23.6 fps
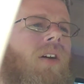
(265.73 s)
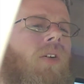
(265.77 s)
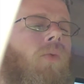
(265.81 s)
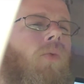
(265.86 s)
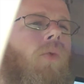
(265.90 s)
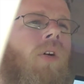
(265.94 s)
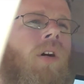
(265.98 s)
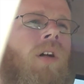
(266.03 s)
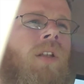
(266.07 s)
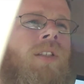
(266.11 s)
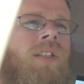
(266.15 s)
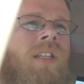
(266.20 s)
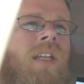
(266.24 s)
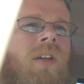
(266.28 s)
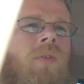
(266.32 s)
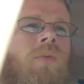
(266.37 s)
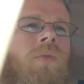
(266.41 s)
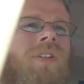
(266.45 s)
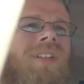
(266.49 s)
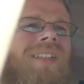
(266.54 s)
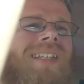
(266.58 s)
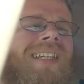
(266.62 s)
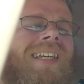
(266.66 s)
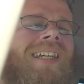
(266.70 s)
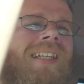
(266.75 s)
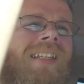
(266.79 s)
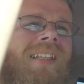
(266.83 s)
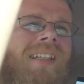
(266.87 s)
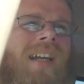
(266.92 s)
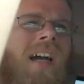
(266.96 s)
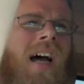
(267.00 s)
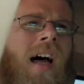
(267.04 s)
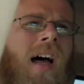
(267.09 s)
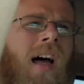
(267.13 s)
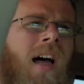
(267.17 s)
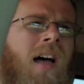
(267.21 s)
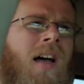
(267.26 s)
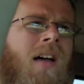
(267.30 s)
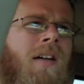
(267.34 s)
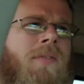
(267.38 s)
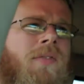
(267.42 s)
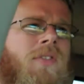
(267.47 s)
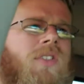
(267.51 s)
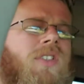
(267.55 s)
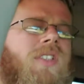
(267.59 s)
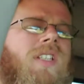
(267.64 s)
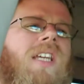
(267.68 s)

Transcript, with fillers: once he was in cuffs,